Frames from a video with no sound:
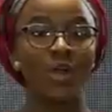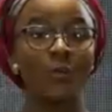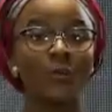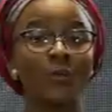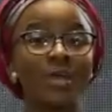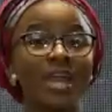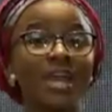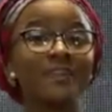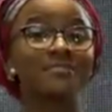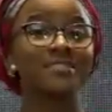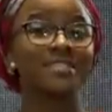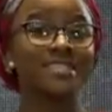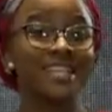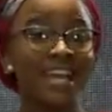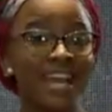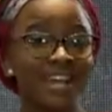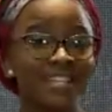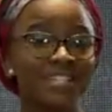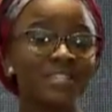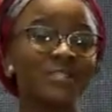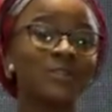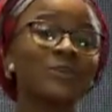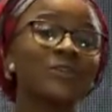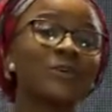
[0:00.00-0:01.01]
We have
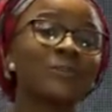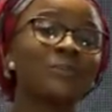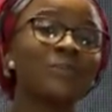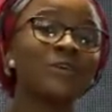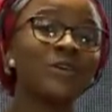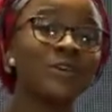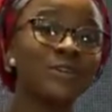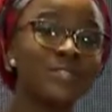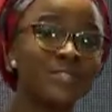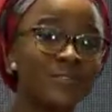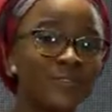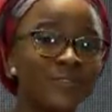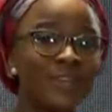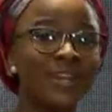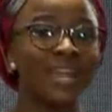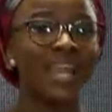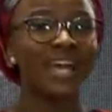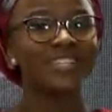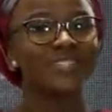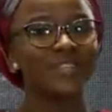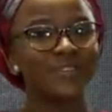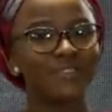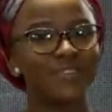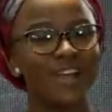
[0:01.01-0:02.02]
sailed through the beautiful
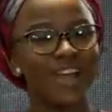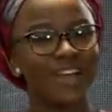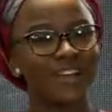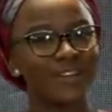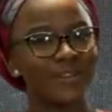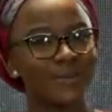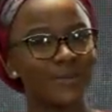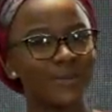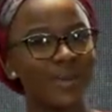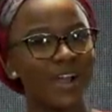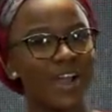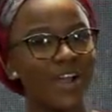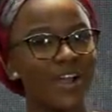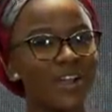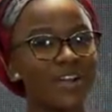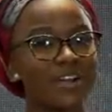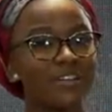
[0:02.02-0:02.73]
lands of Arewa,